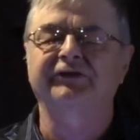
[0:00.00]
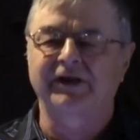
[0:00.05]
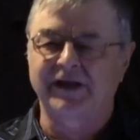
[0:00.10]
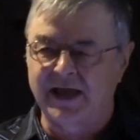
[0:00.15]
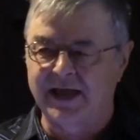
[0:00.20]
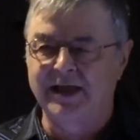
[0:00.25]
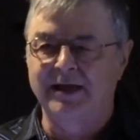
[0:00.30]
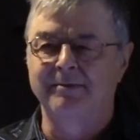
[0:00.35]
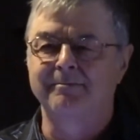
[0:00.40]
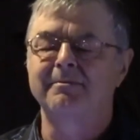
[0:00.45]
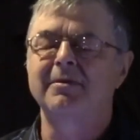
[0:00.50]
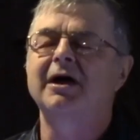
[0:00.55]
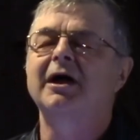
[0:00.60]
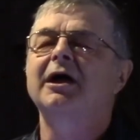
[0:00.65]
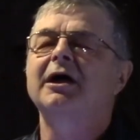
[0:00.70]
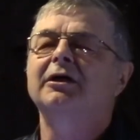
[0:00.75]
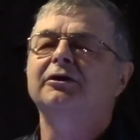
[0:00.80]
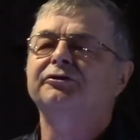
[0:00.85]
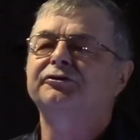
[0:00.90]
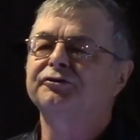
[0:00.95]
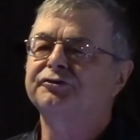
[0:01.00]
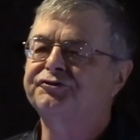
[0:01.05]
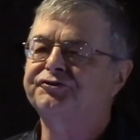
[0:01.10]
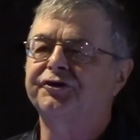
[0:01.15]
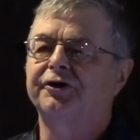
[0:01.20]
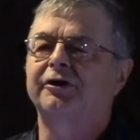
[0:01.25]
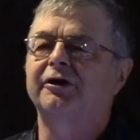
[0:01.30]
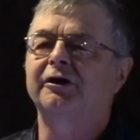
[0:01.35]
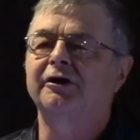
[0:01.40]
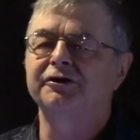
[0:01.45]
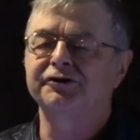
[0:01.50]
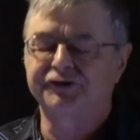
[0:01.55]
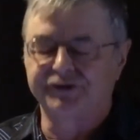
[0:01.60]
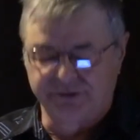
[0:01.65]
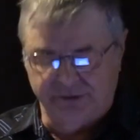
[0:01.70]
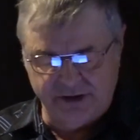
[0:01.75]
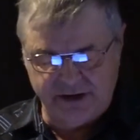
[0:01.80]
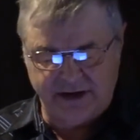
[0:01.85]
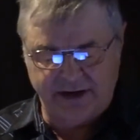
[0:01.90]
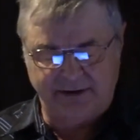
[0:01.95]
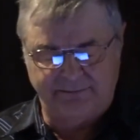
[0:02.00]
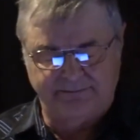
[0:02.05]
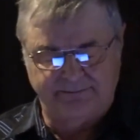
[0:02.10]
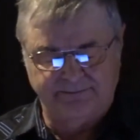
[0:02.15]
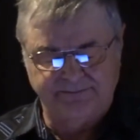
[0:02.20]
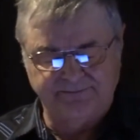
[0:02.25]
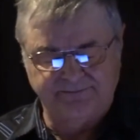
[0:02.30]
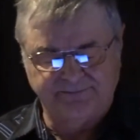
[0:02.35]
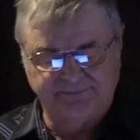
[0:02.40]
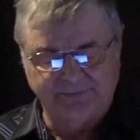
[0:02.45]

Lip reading: him to turn to him.